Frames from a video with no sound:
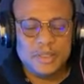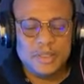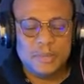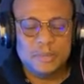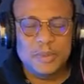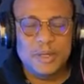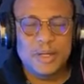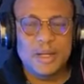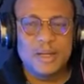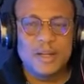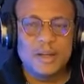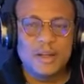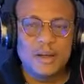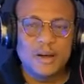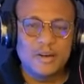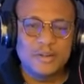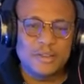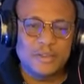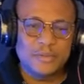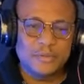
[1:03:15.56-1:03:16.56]
I'll be
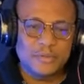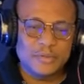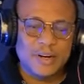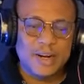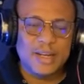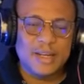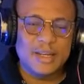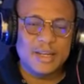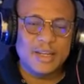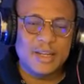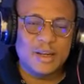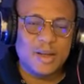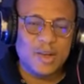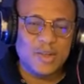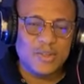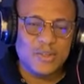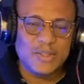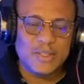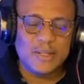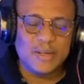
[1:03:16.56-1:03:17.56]
speaking on
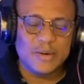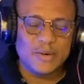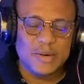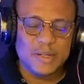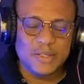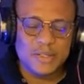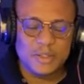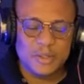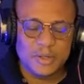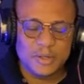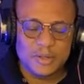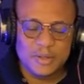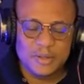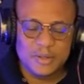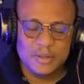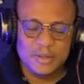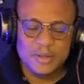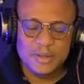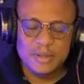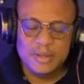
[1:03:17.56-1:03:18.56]
Friday
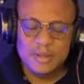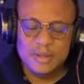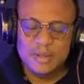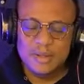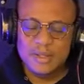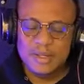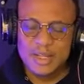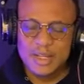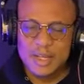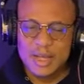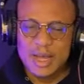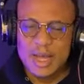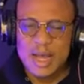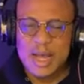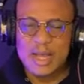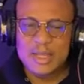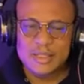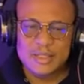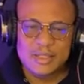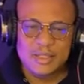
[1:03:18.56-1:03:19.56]
consecration,
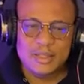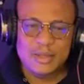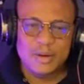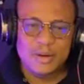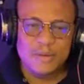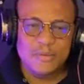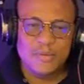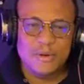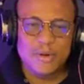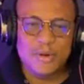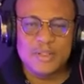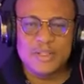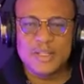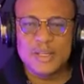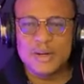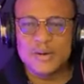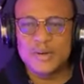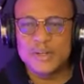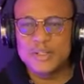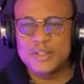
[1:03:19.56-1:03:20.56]
the act of
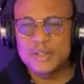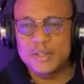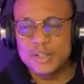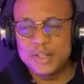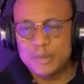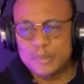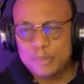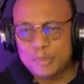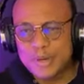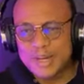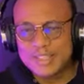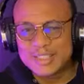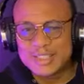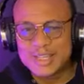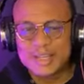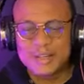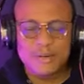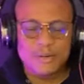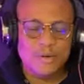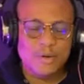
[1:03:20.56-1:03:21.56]
consecration, the
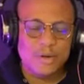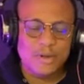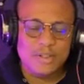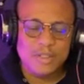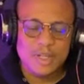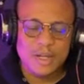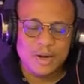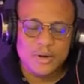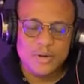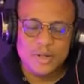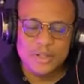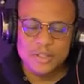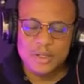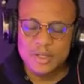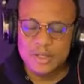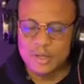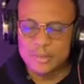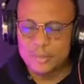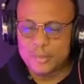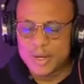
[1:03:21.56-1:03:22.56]
pattern of
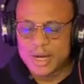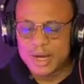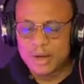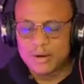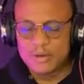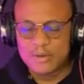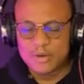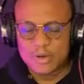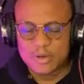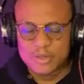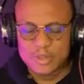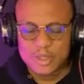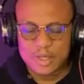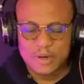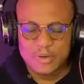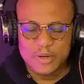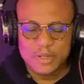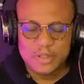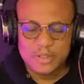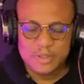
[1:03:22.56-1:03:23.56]
consecration, the power of
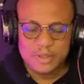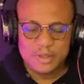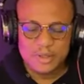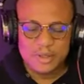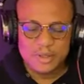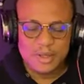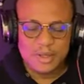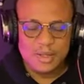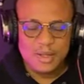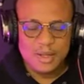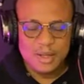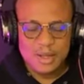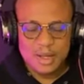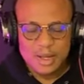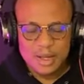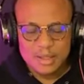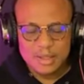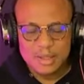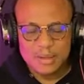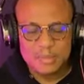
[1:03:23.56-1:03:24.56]
consecration,
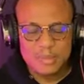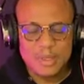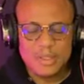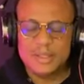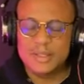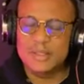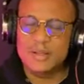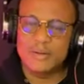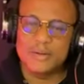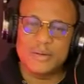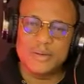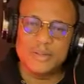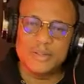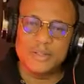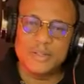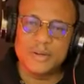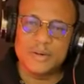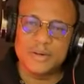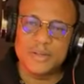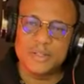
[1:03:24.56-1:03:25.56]
and the message
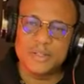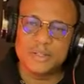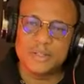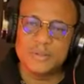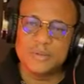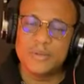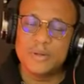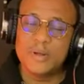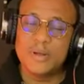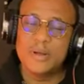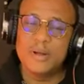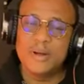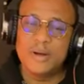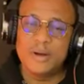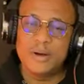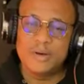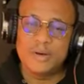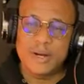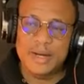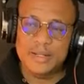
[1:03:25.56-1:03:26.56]
of consecration.
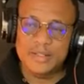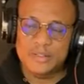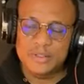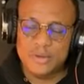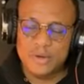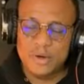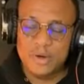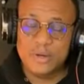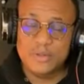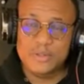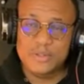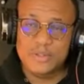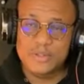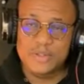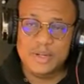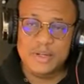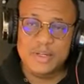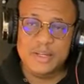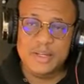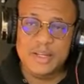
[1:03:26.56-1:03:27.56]
All right. So
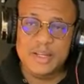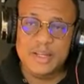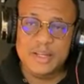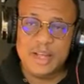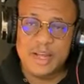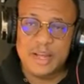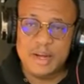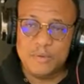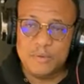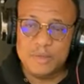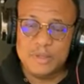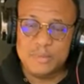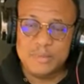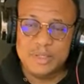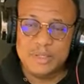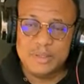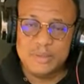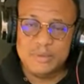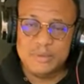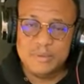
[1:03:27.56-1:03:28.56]
on Sunday, I
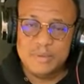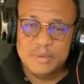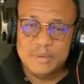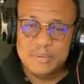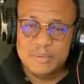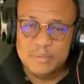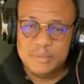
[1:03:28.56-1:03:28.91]
will be